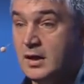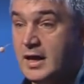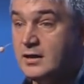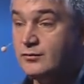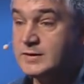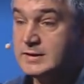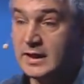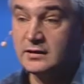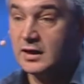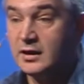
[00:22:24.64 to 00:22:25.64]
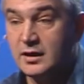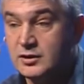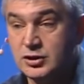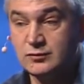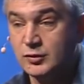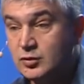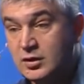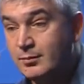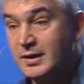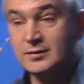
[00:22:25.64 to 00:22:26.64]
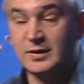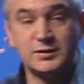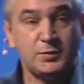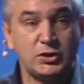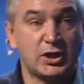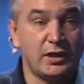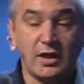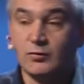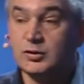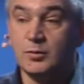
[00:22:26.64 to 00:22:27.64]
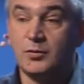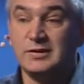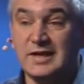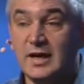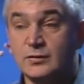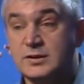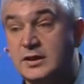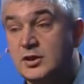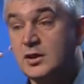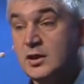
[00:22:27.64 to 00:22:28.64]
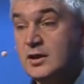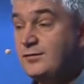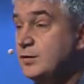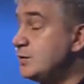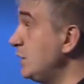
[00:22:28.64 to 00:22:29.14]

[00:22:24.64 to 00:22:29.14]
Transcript: And with that, I just want to complete my speech. I want to point out that if you